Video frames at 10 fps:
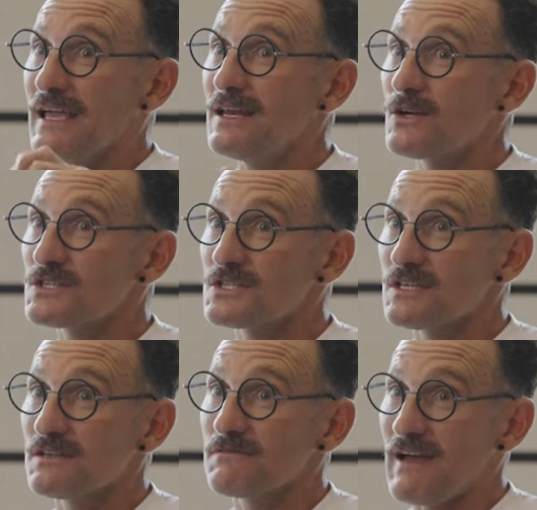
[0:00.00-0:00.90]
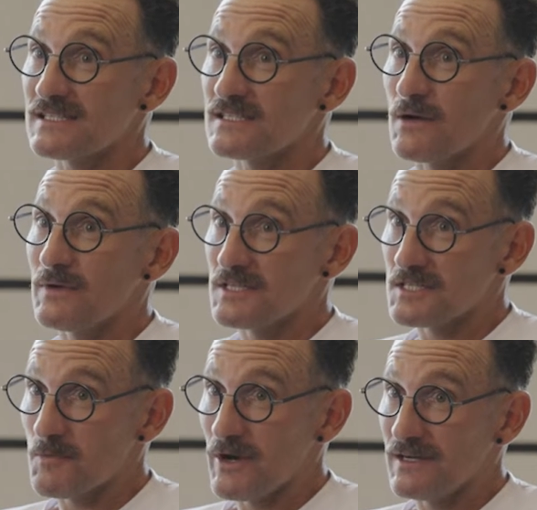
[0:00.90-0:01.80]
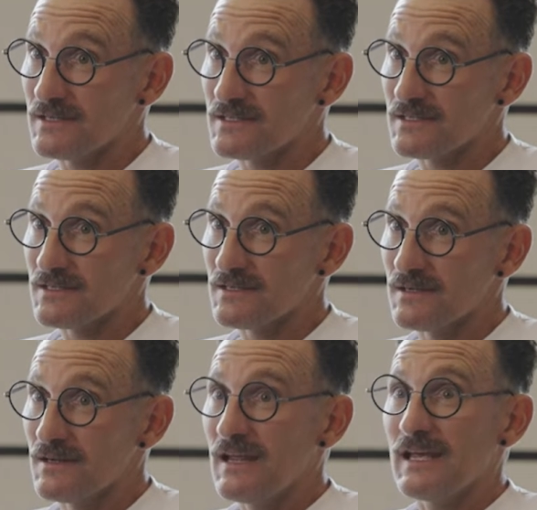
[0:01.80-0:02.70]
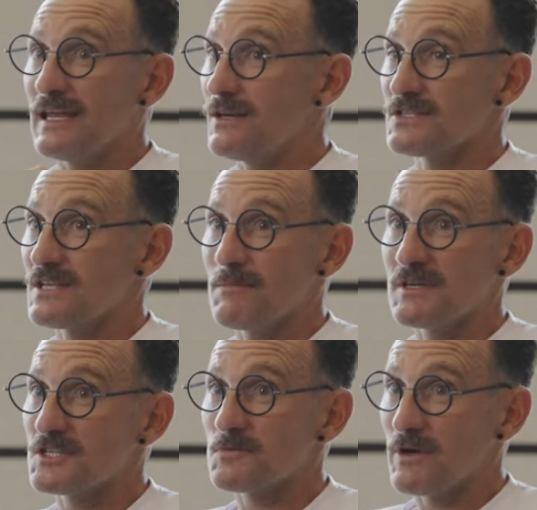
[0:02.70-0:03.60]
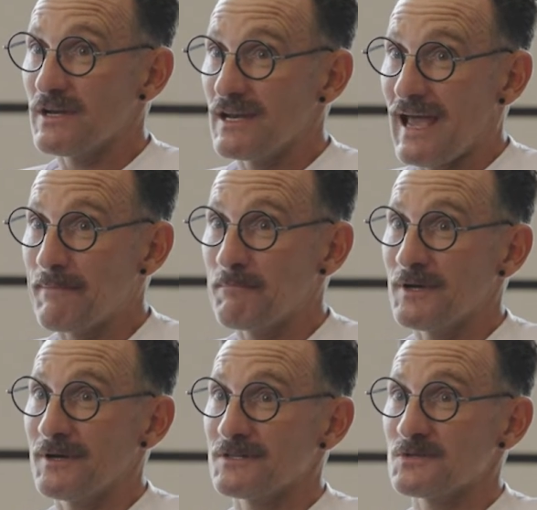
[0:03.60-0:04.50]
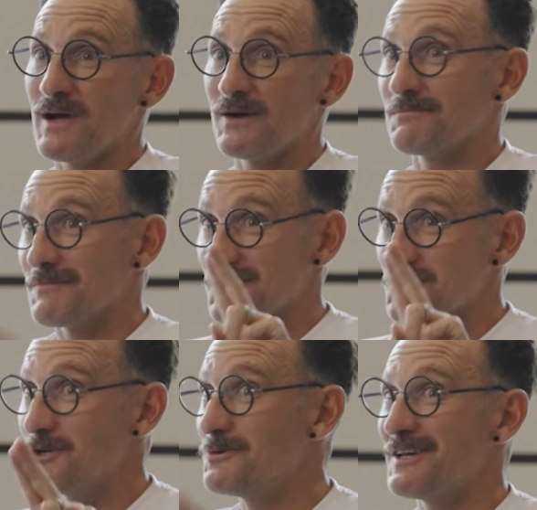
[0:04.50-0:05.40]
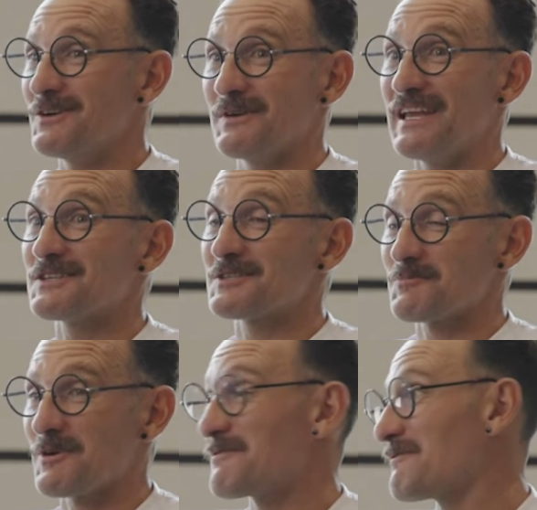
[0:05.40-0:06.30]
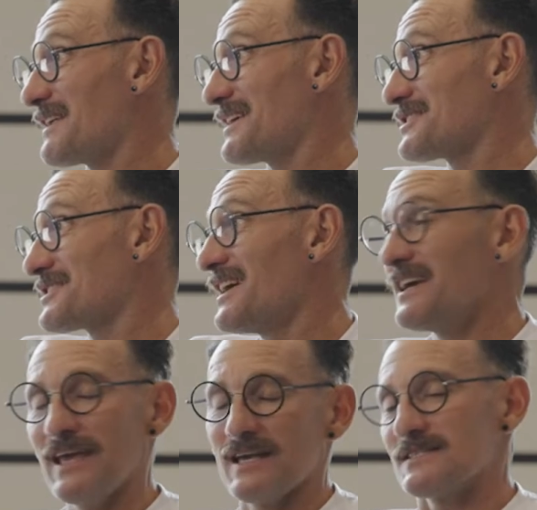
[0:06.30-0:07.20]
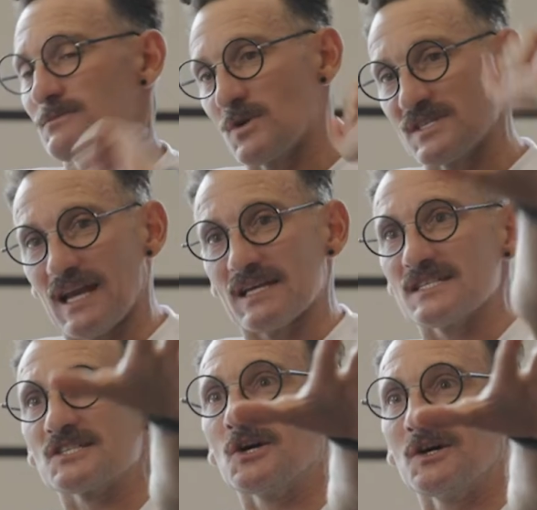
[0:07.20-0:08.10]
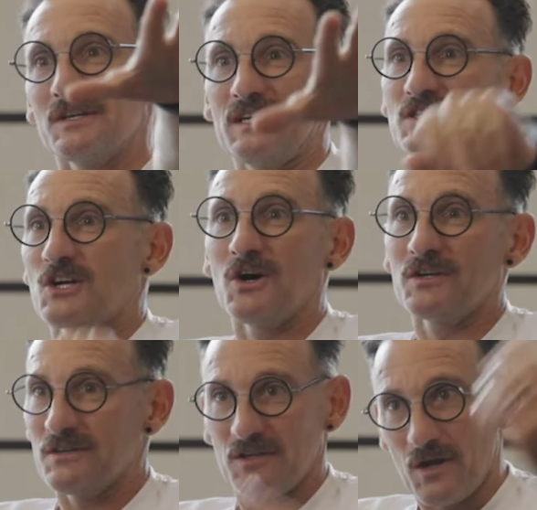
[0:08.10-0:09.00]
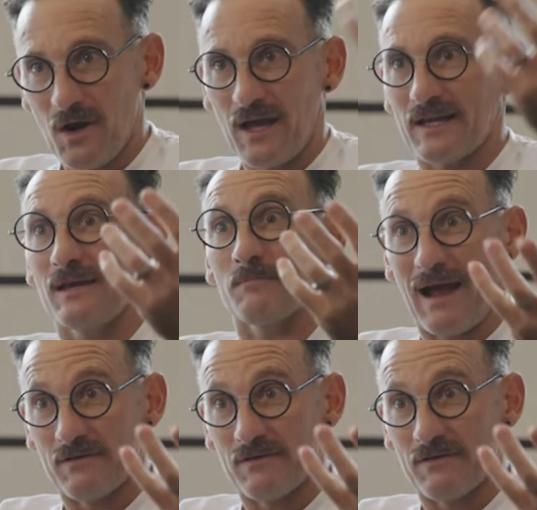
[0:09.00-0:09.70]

it. He lost to Vasco in a sprint. He lost to him in a sprint in Hamburg as well. That's 2-0 in a sprint finish. Yes, once Alex is gone, he's gone, like in